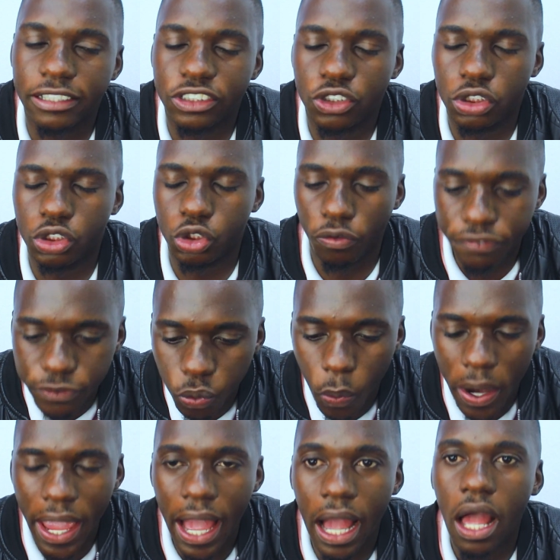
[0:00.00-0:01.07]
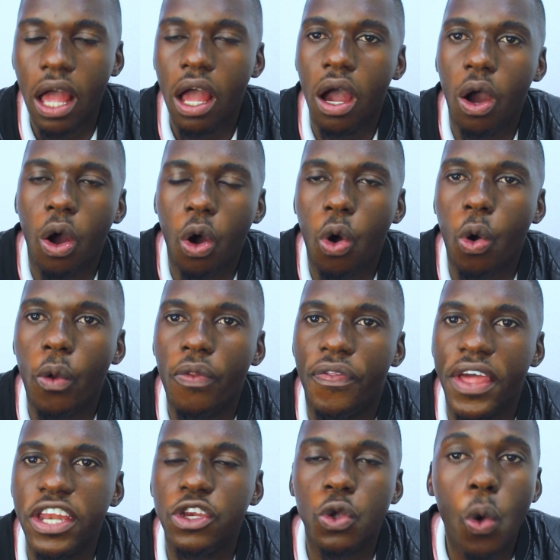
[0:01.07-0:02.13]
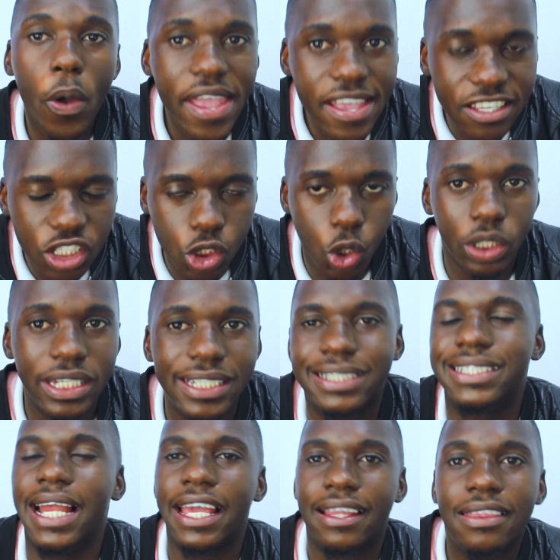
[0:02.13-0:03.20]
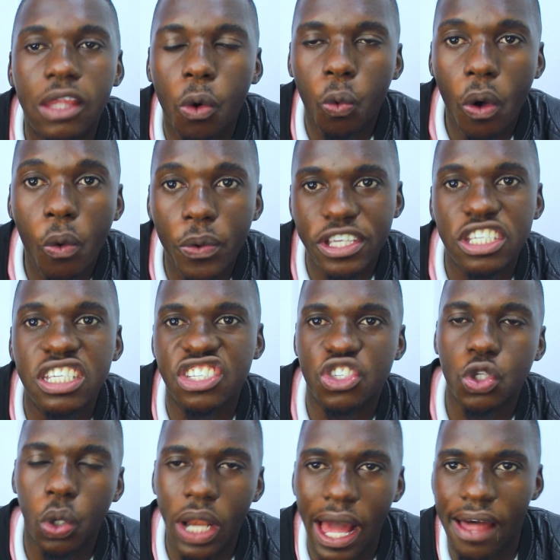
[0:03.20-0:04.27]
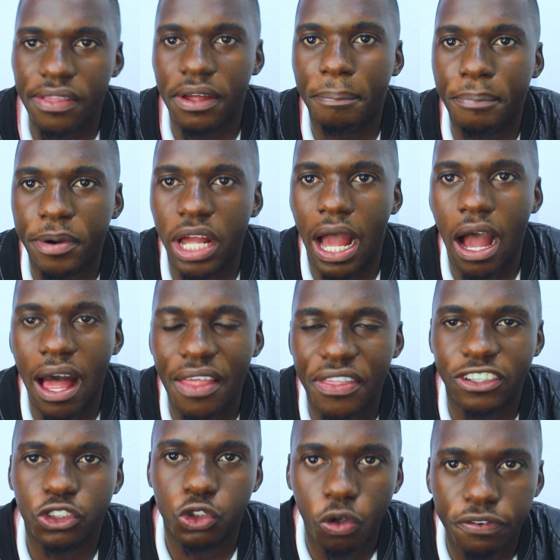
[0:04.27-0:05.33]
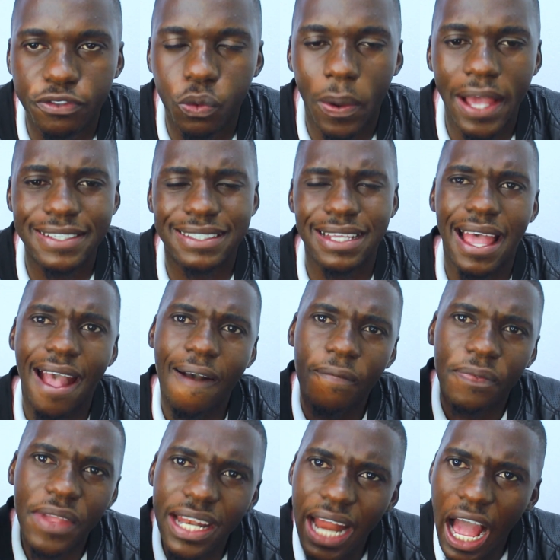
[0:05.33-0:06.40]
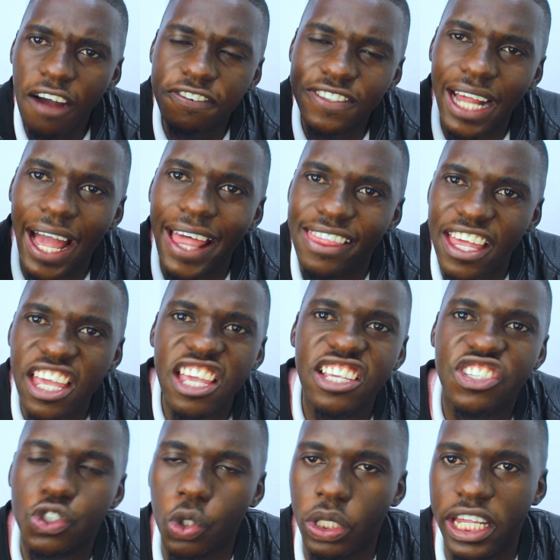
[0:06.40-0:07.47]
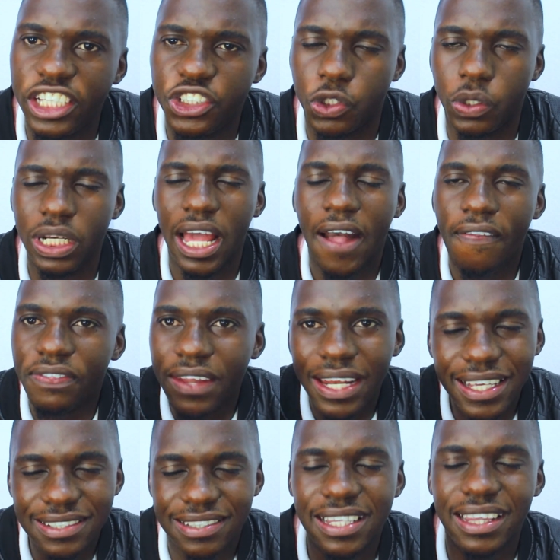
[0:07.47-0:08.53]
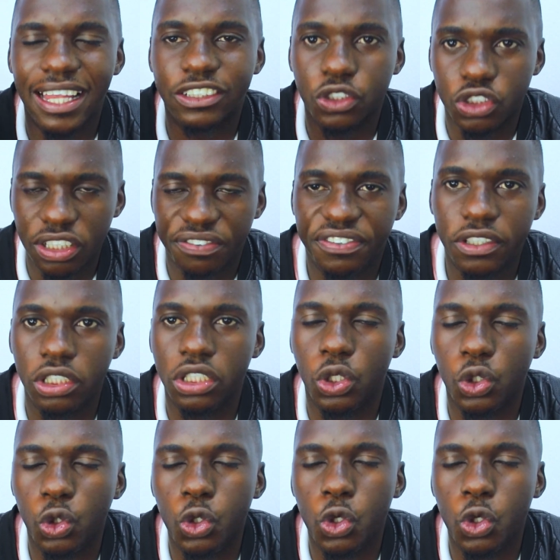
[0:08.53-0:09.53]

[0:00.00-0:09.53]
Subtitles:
software, or then you install it like the way we install other softwares, then after the installation, the next thing that you're supposed